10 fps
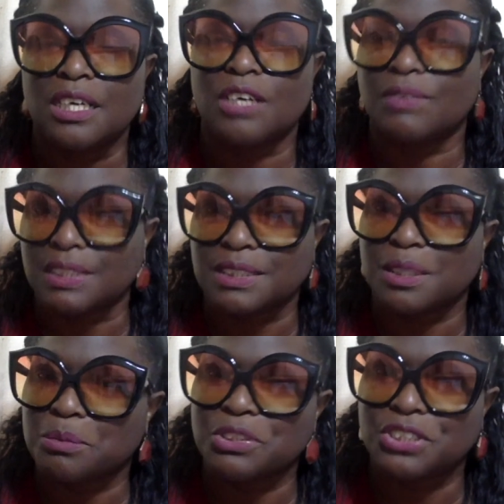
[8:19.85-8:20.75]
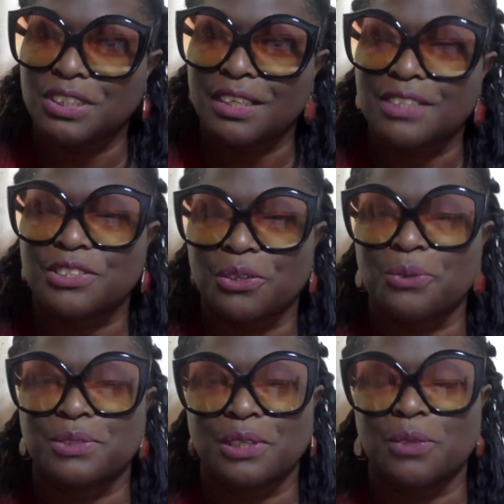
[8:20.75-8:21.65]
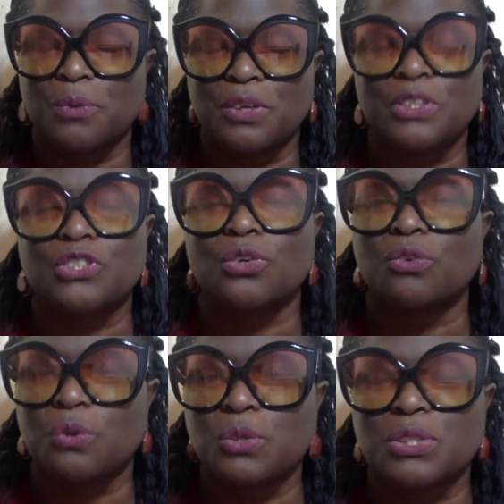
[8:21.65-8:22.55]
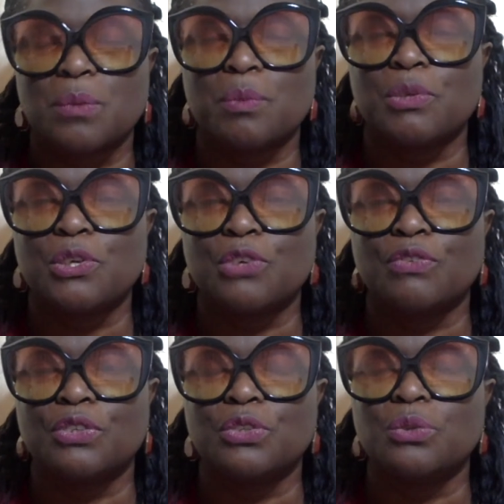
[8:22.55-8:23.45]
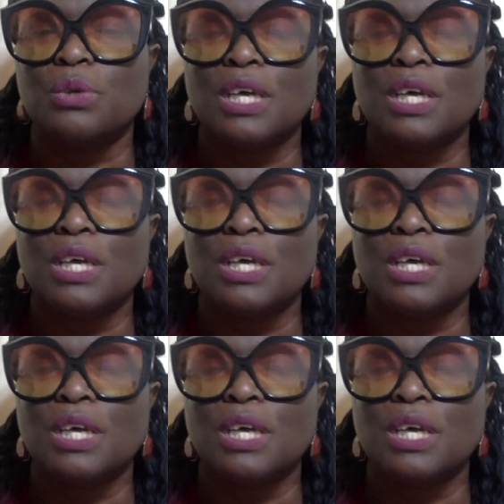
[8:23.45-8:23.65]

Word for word: of SWGA Sickle Cell Awareness, so of course I'm going to be here for you.